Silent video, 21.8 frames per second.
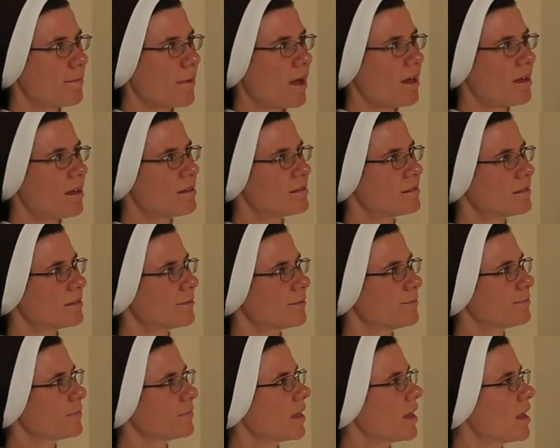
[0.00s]
mind.
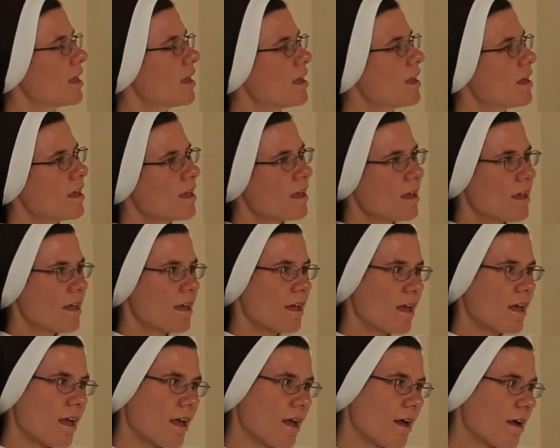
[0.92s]

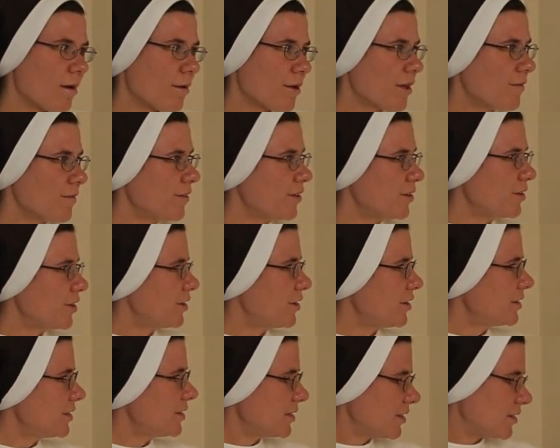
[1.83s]
If you
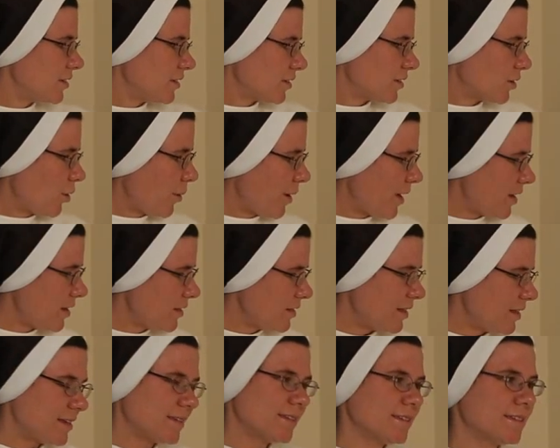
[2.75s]
notice, there's quite a
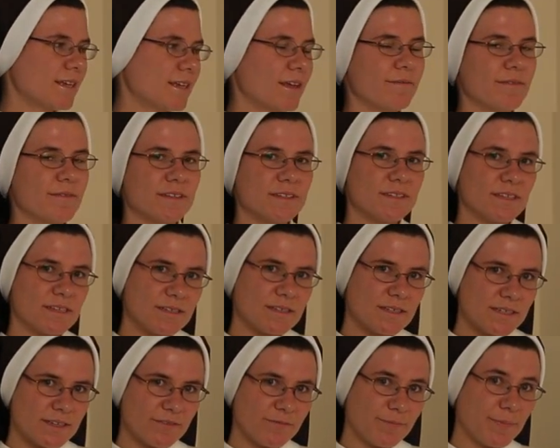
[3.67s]
list of the
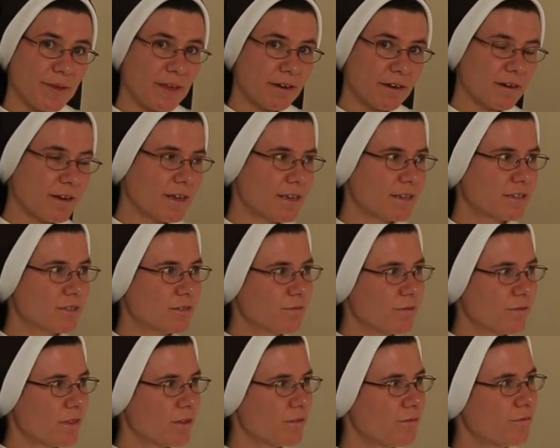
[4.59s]
sensitive periods
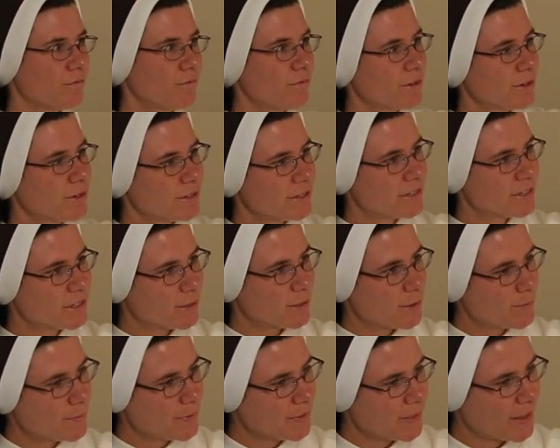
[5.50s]
for the first
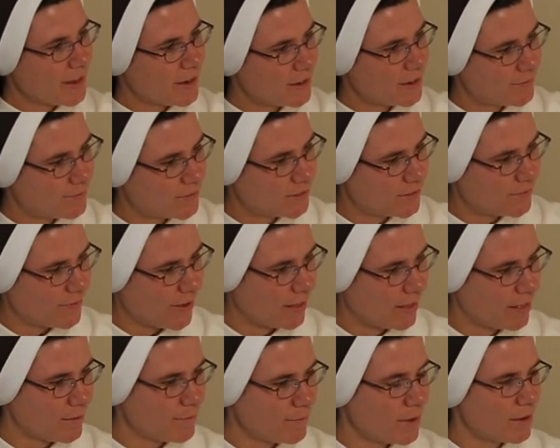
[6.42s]
plane of
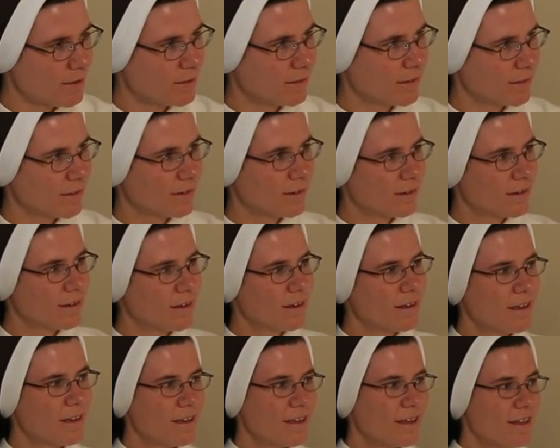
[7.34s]
development.
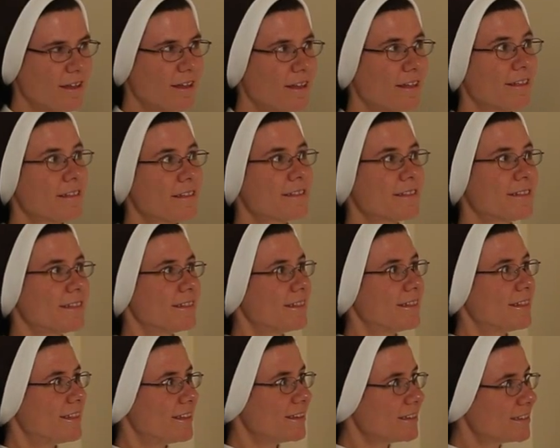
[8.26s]

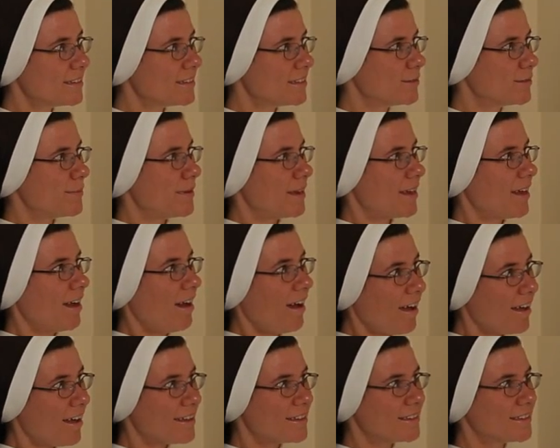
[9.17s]
This is
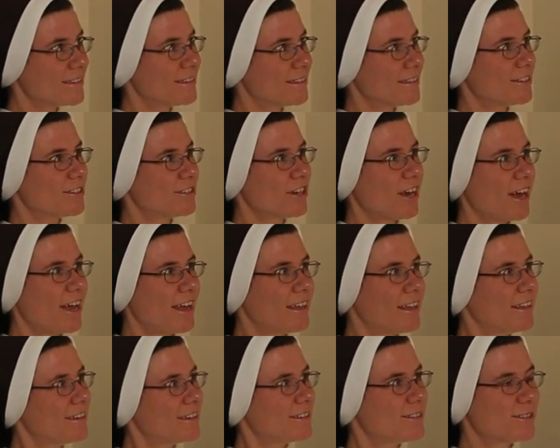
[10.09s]
because the
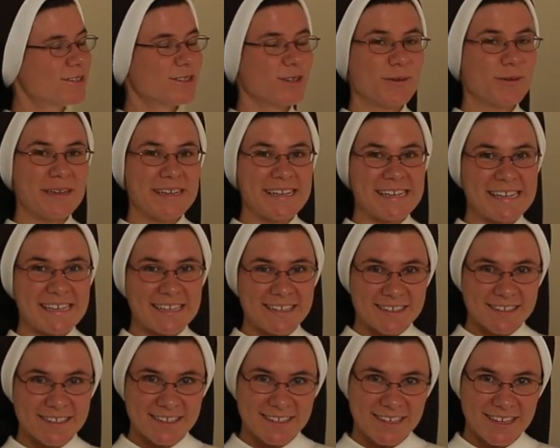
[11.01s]
child so
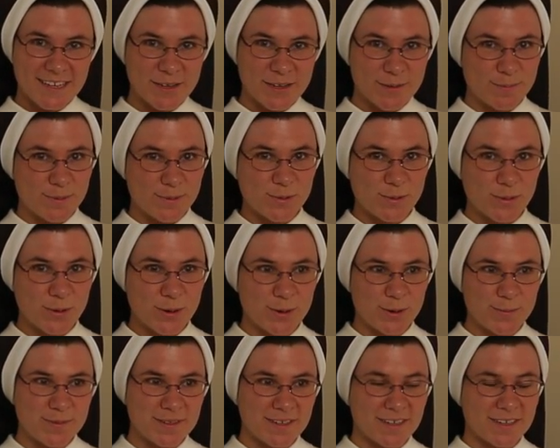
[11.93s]
easily
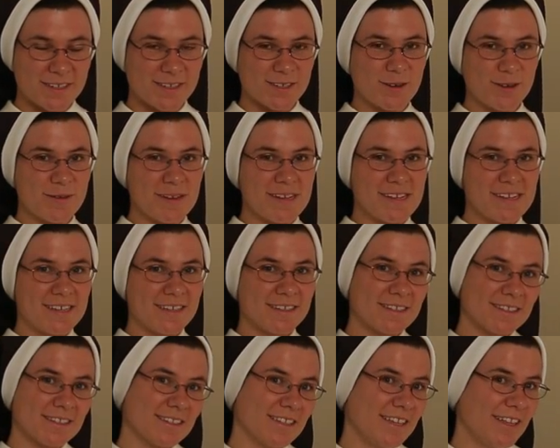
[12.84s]
absorbs and so
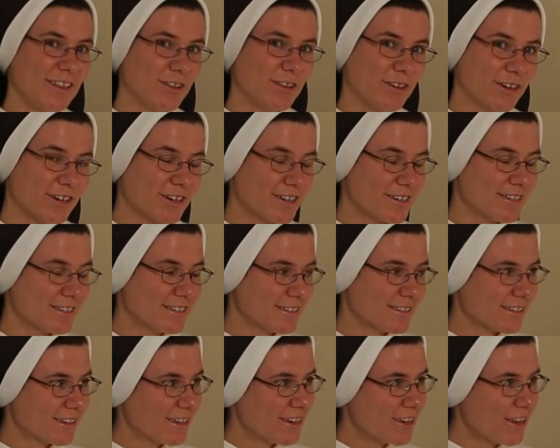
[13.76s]
easily
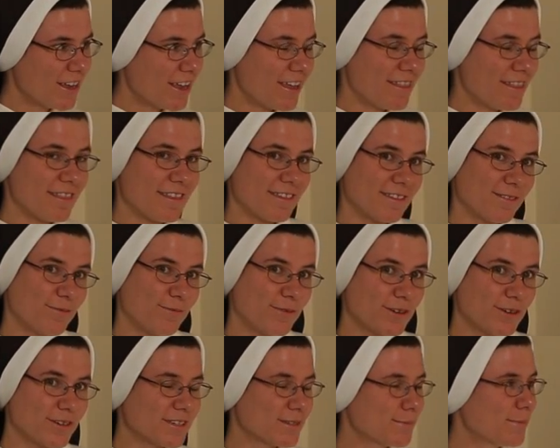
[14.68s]
learns in this
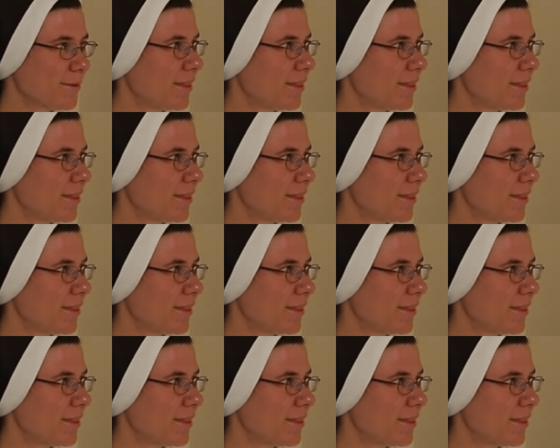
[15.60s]
first